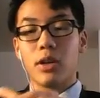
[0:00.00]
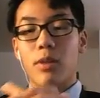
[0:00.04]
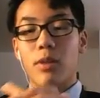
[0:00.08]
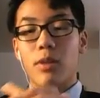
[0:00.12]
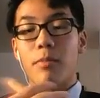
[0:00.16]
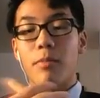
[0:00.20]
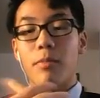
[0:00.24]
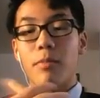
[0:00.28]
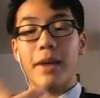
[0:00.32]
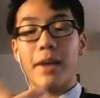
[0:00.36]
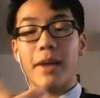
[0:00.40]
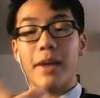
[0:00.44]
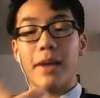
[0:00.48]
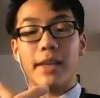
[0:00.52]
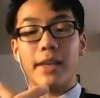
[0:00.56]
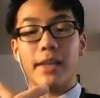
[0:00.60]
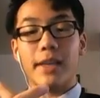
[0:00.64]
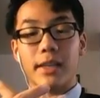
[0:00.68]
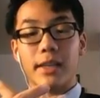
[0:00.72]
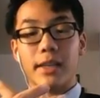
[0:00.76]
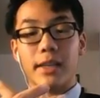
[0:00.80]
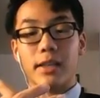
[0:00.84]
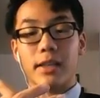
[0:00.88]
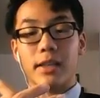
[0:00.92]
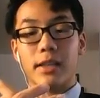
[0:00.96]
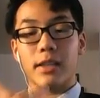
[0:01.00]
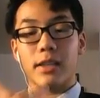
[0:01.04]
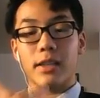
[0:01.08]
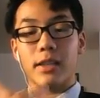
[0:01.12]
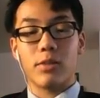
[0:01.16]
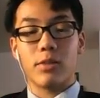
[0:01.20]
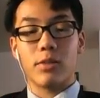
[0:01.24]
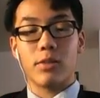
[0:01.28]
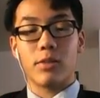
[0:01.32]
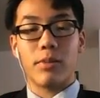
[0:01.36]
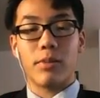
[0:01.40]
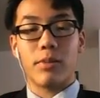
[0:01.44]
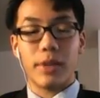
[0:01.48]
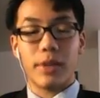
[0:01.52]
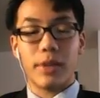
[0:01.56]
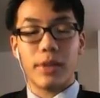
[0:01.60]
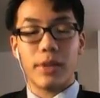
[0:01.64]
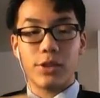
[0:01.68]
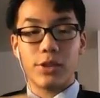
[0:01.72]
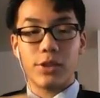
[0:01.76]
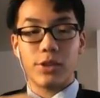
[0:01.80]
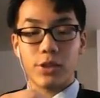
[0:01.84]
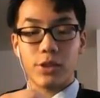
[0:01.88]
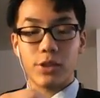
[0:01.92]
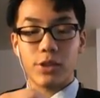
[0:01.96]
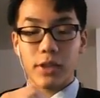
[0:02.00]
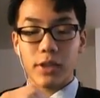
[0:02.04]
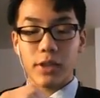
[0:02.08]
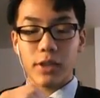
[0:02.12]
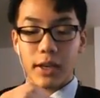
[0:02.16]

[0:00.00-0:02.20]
making this web page,